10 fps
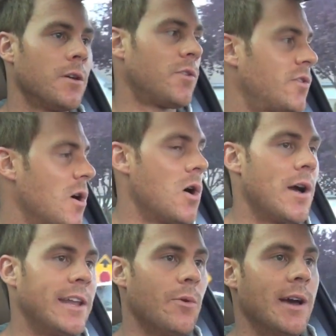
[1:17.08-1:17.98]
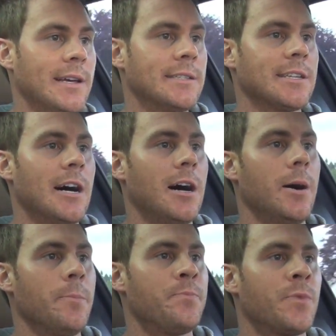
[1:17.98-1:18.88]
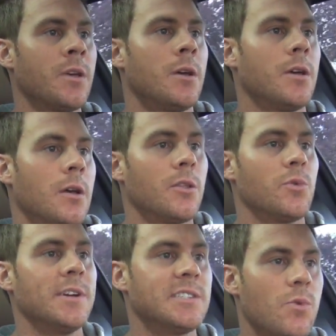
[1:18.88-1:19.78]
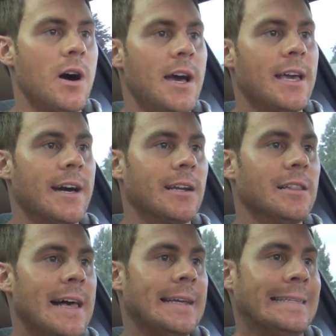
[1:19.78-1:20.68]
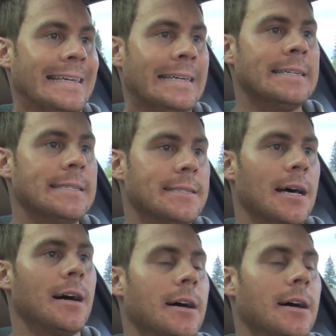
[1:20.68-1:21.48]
So anyways, the reason why I kind of liked his